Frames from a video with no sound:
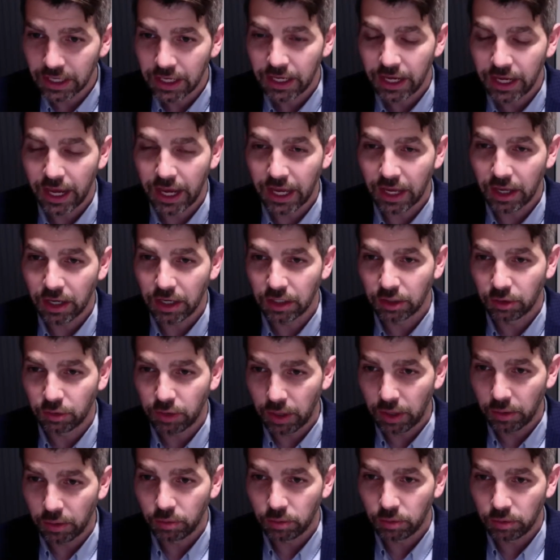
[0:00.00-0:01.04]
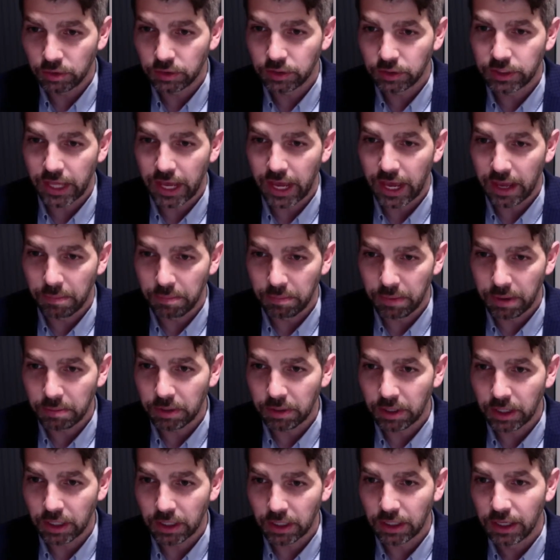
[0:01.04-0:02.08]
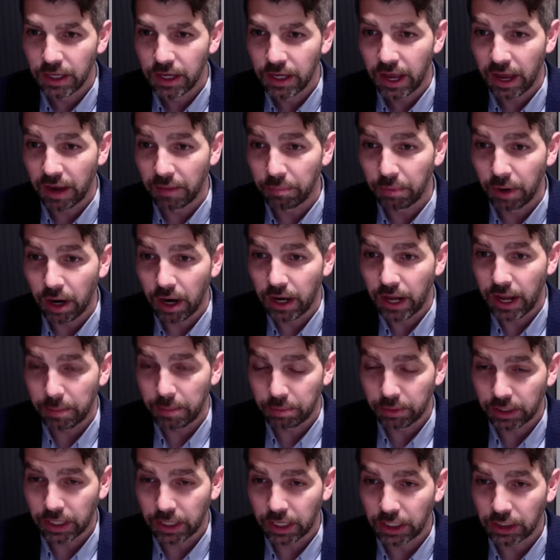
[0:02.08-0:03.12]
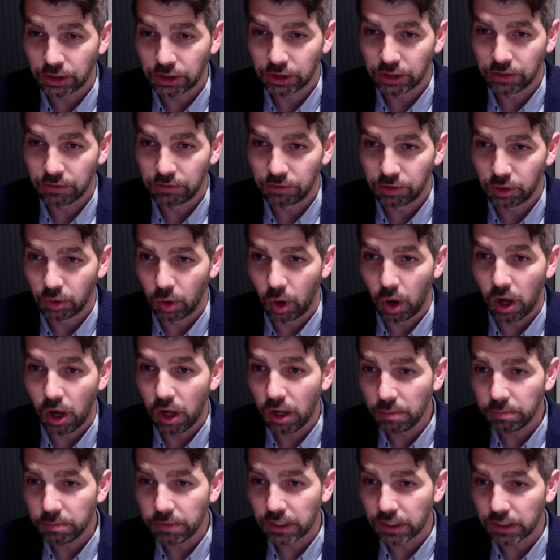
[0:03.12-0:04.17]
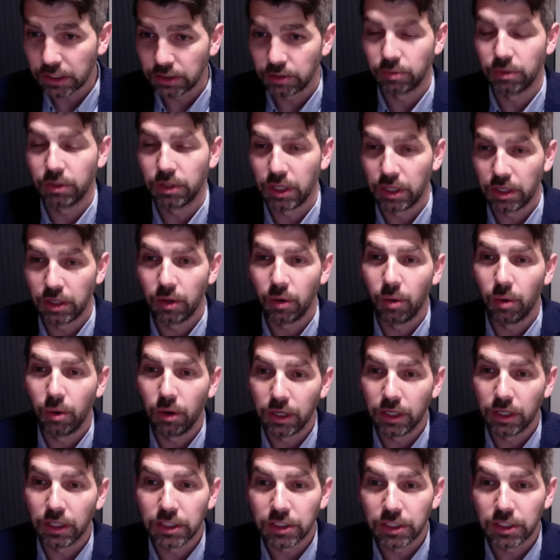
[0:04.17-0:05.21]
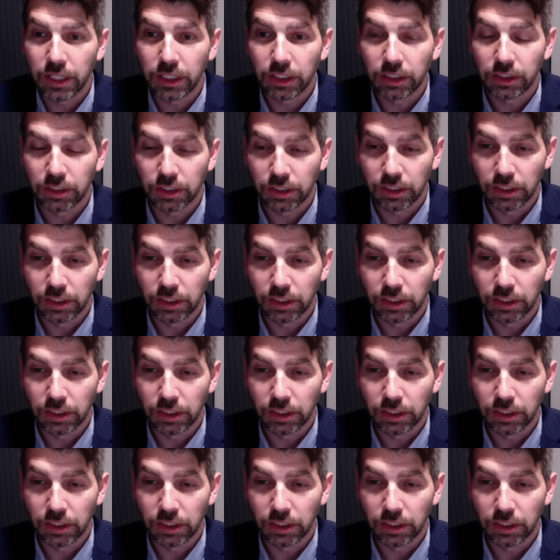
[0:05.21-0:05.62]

and ground rules that maybe have broad application to all meetings within your organization.